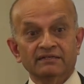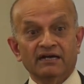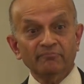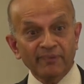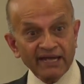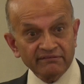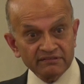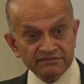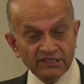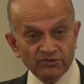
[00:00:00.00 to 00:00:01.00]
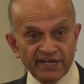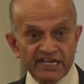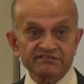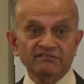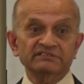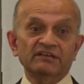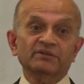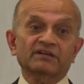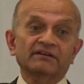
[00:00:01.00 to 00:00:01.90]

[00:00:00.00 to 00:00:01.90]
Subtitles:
apparently occasionally with